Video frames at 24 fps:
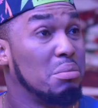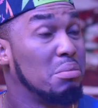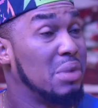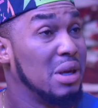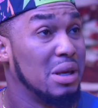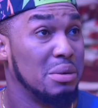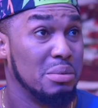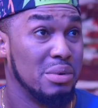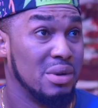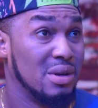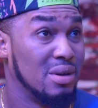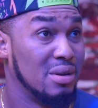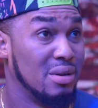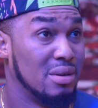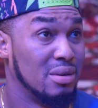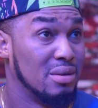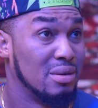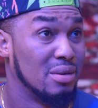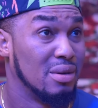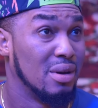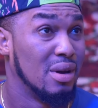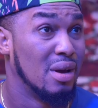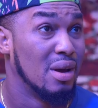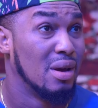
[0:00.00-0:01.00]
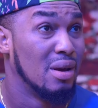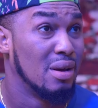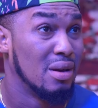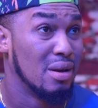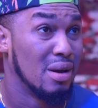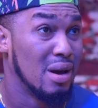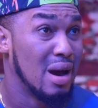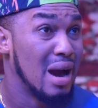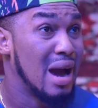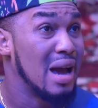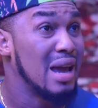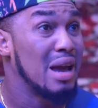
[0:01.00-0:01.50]
Baby, okay?
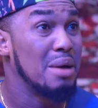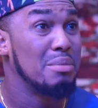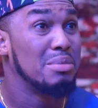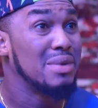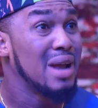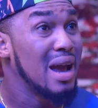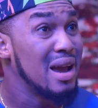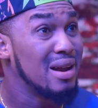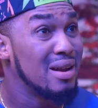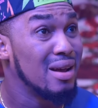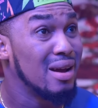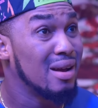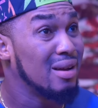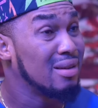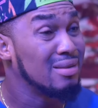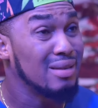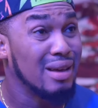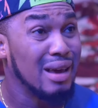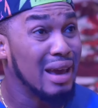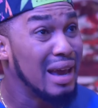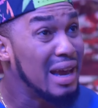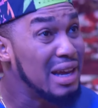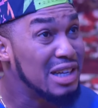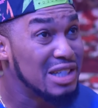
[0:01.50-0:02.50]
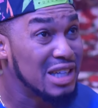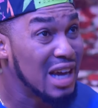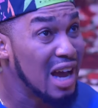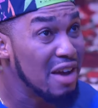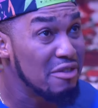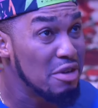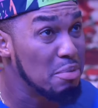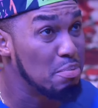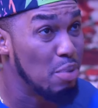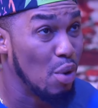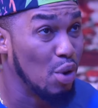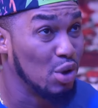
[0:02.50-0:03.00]
I am neither
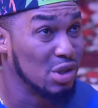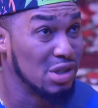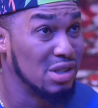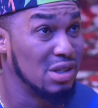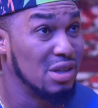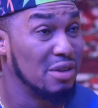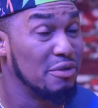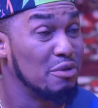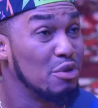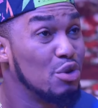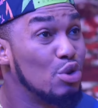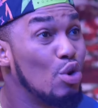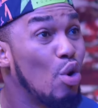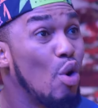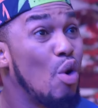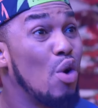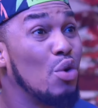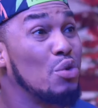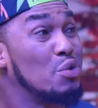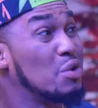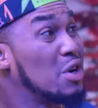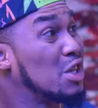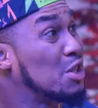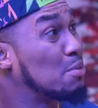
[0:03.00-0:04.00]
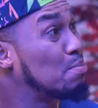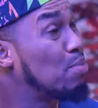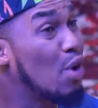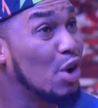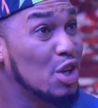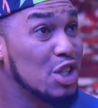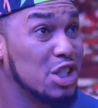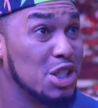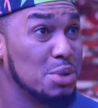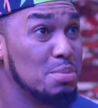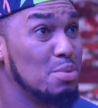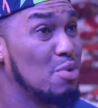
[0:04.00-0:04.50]
HIV positive nor
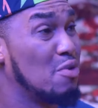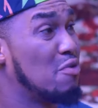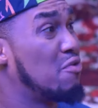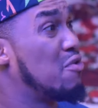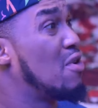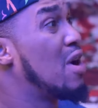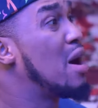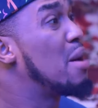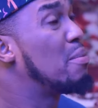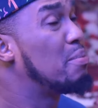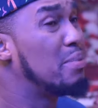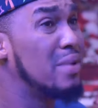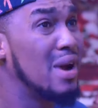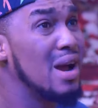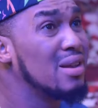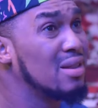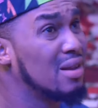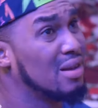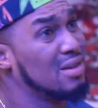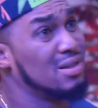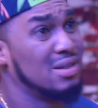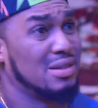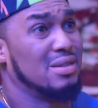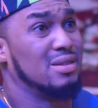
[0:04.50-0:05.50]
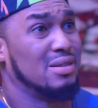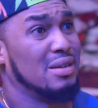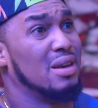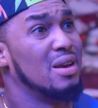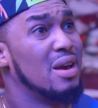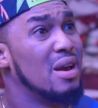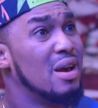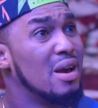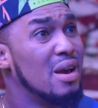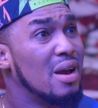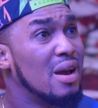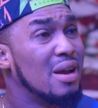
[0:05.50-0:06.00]
responsible for our pregnancy.
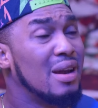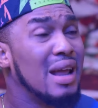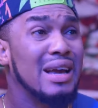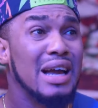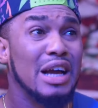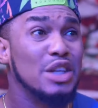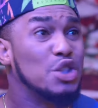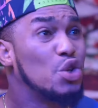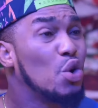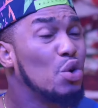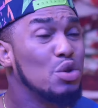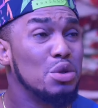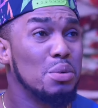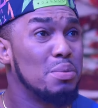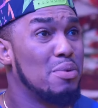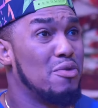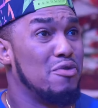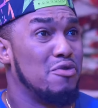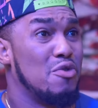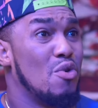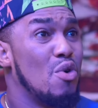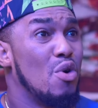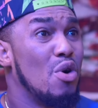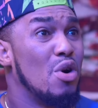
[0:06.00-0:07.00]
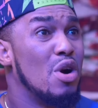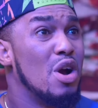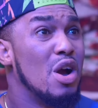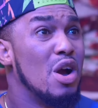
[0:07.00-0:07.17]
Like I told you before,